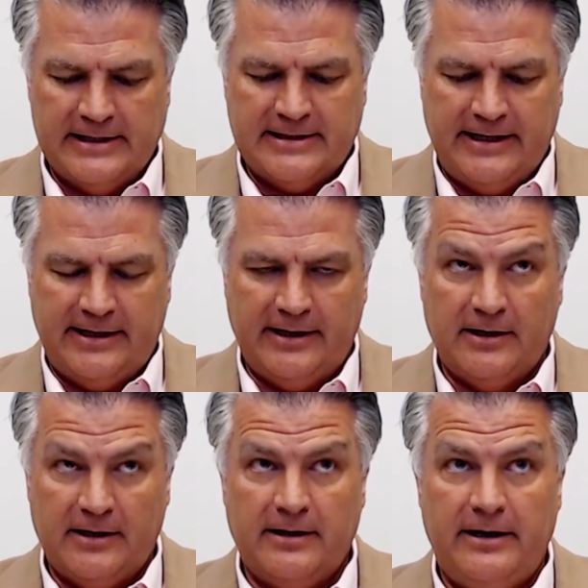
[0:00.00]
the
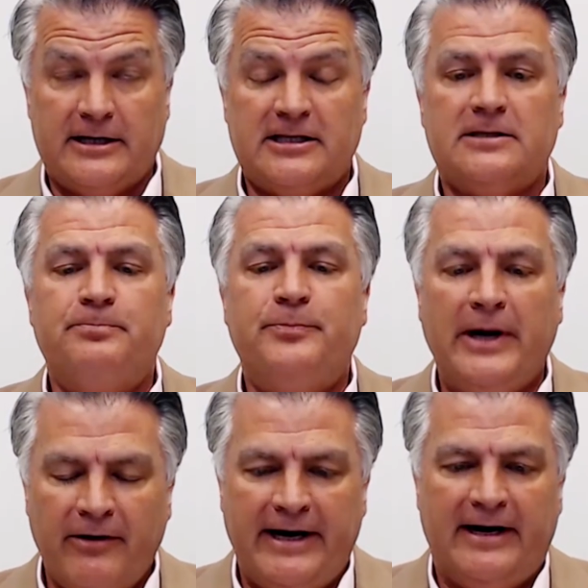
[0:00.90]

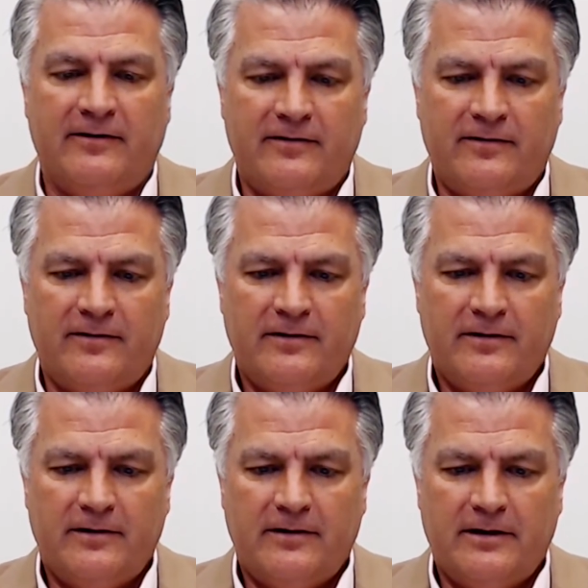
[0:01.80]
experience
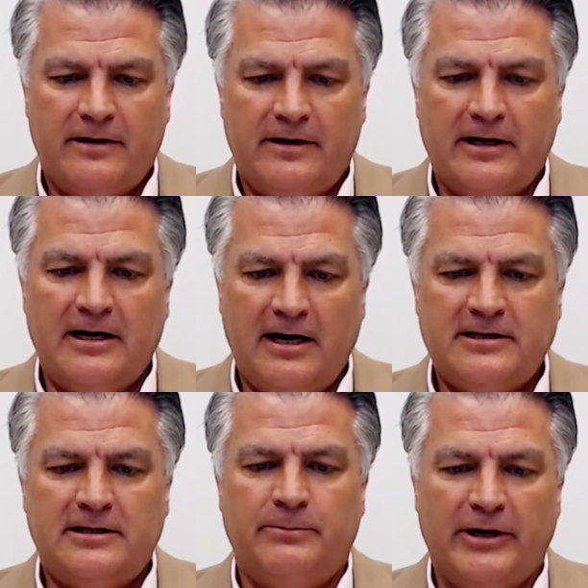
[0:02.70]
the
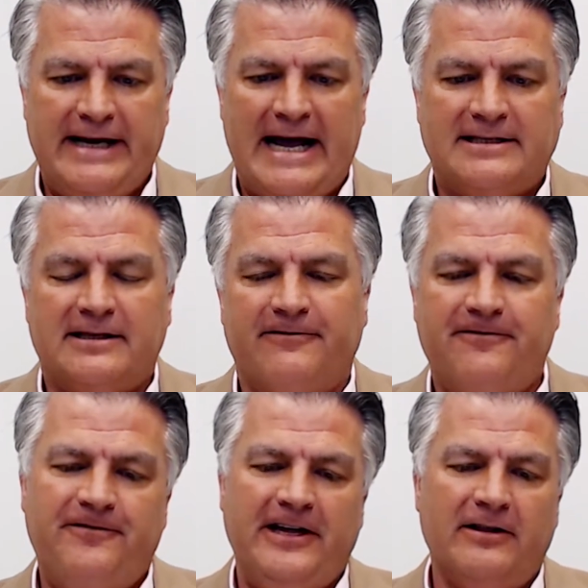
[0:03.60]
customer gets, the
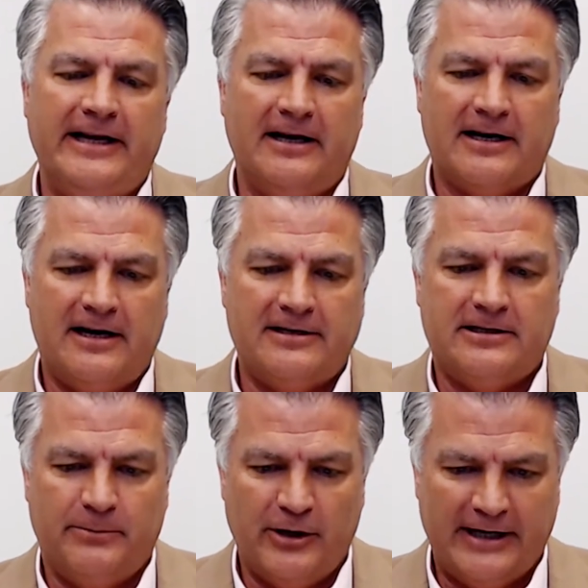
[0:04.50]
feeling a
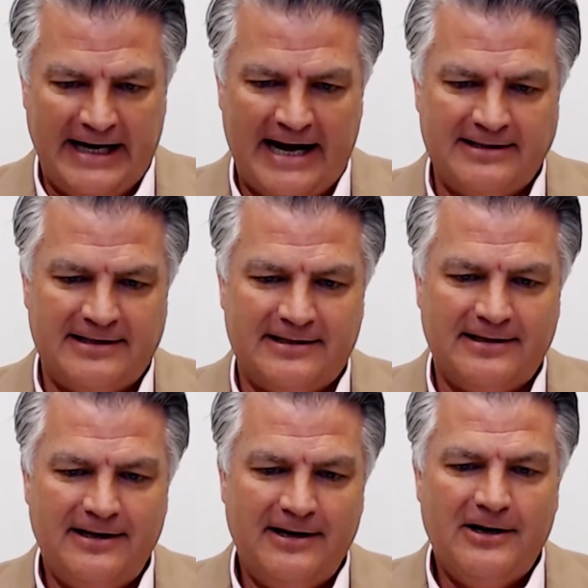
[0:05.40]
customer gets
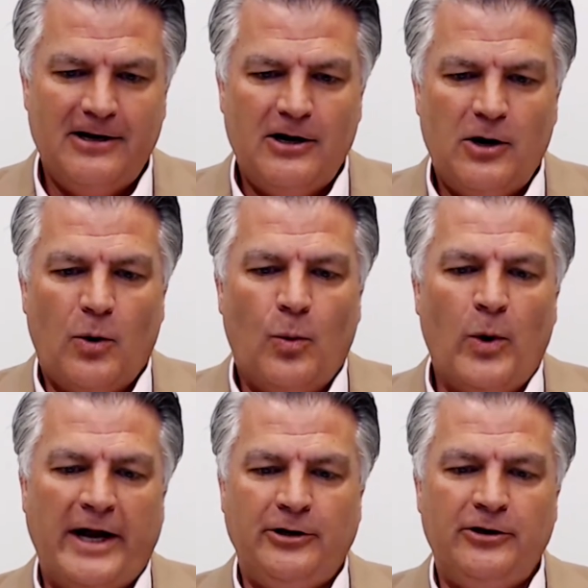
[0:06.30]

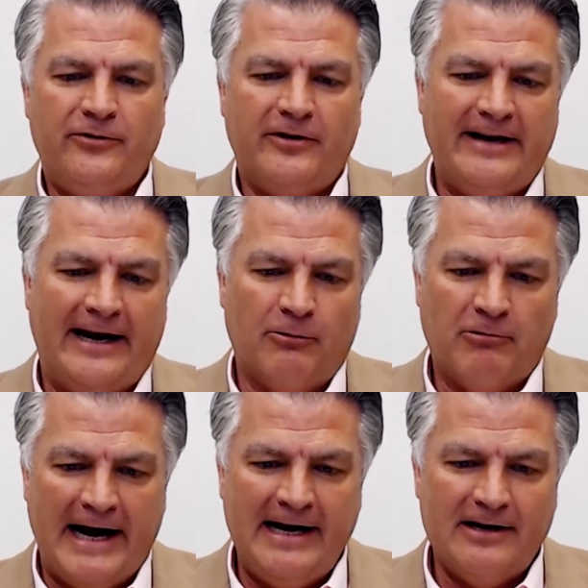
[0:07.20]
when you use the data
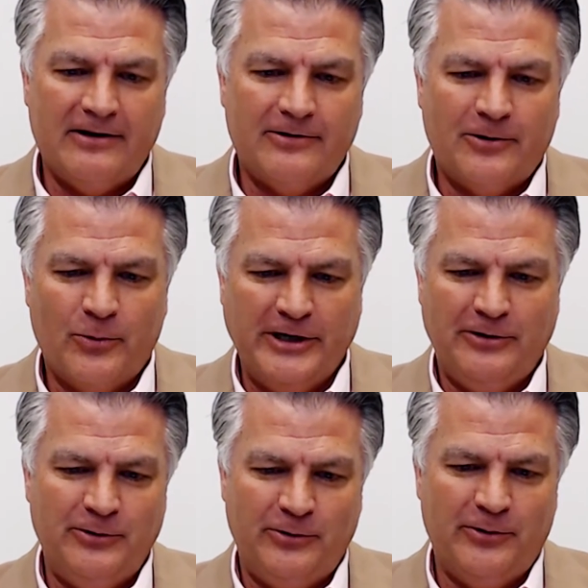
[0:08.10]
right or when you
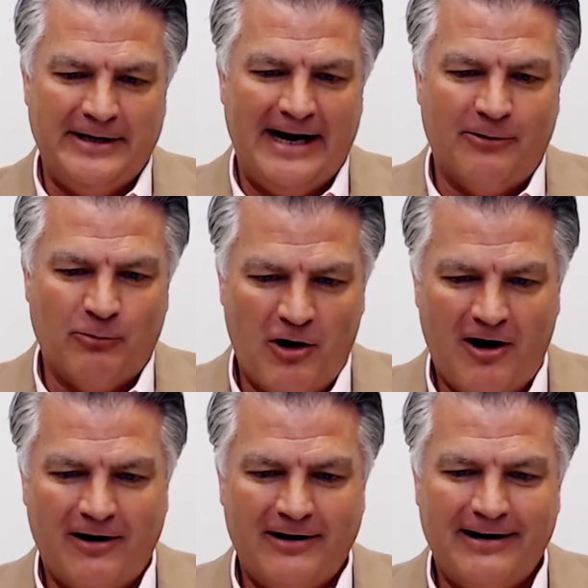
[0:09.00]
do the data
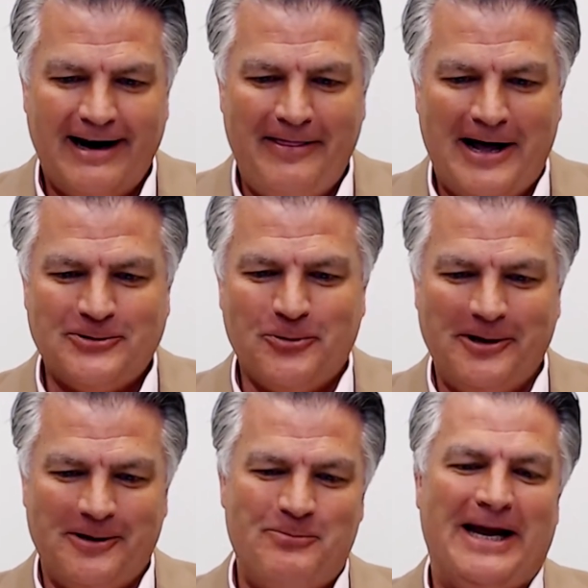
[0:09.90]
wrong. And that's one of
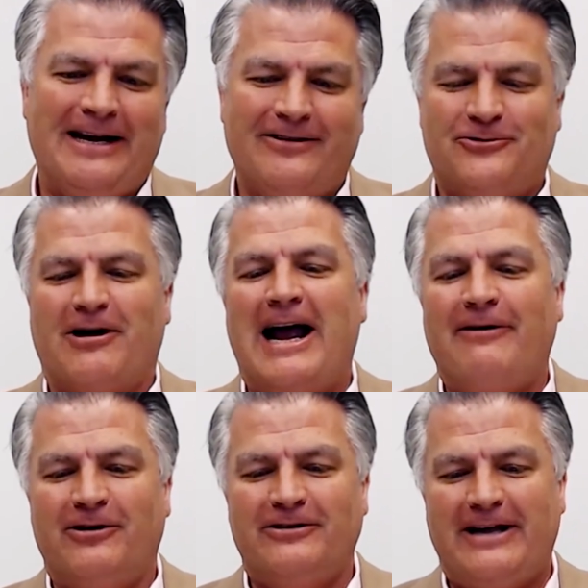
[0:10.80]
the biggest
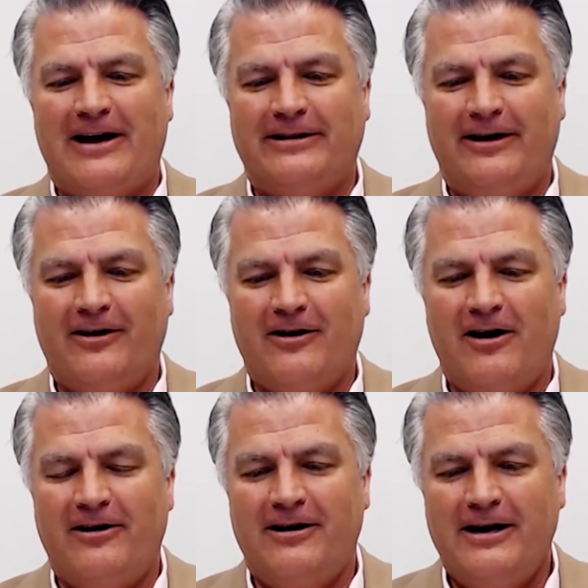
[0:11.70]
drivers out there,
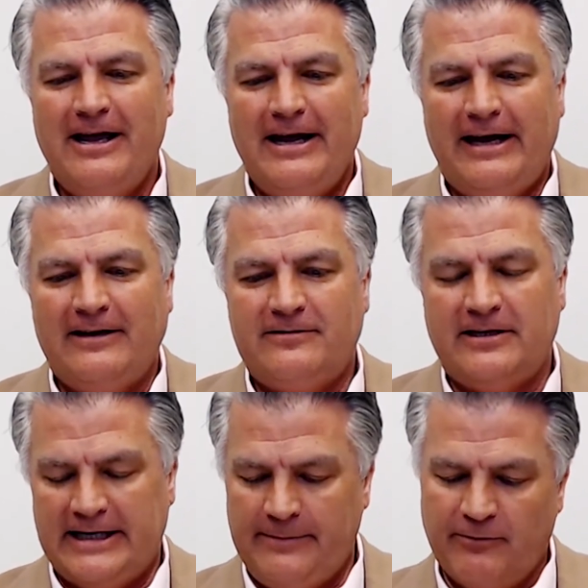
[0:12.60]
Carter, is to
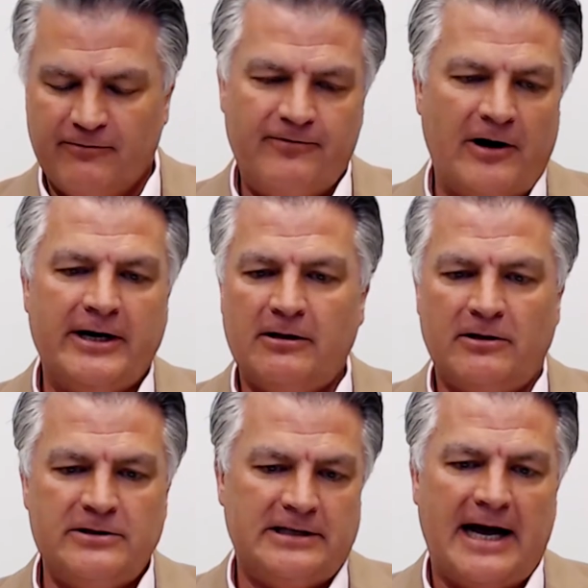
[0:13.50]
keep a very
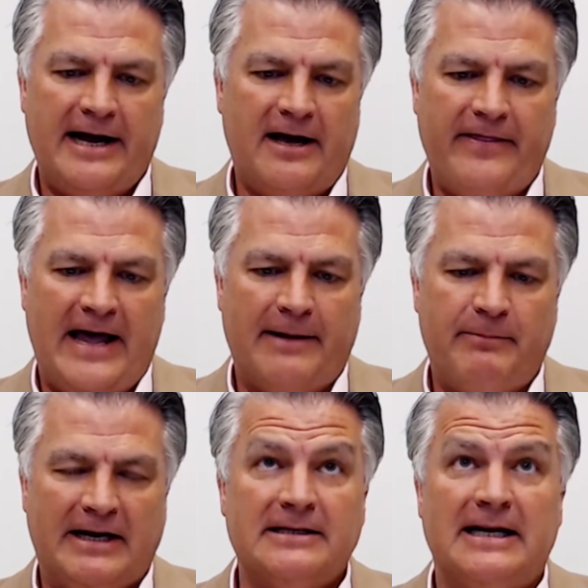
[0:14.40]
close eye on that
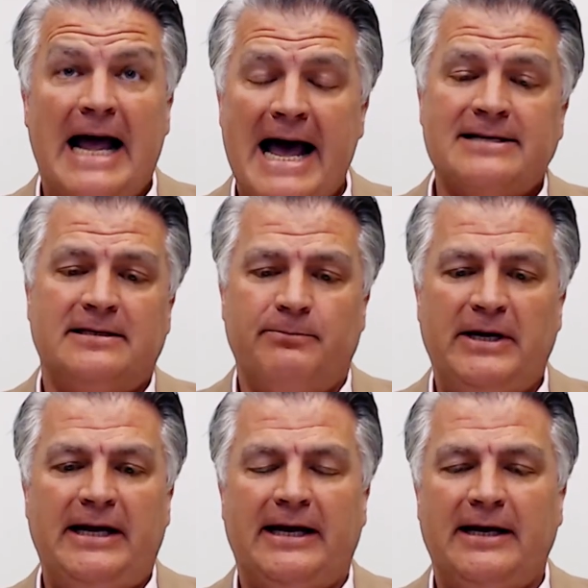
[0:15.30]
because it has to
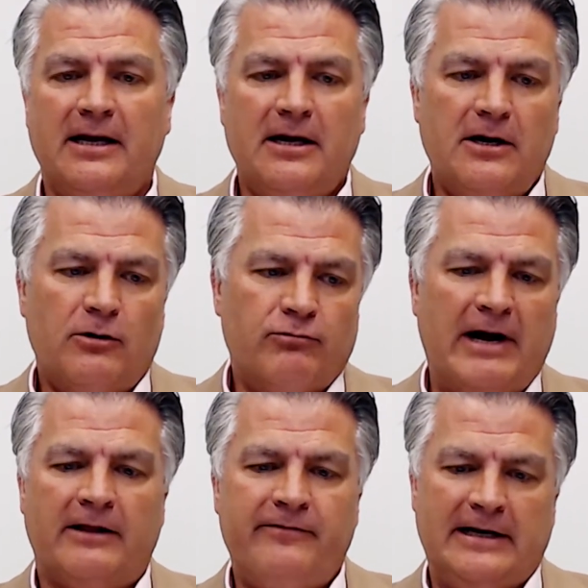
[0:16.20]
be
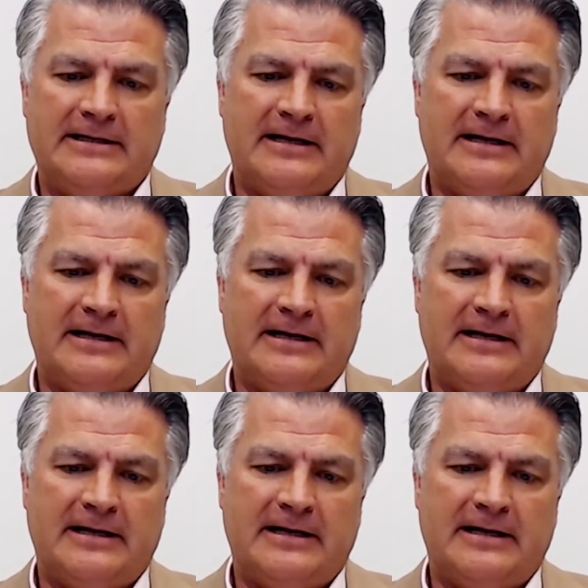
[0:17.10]
relevant and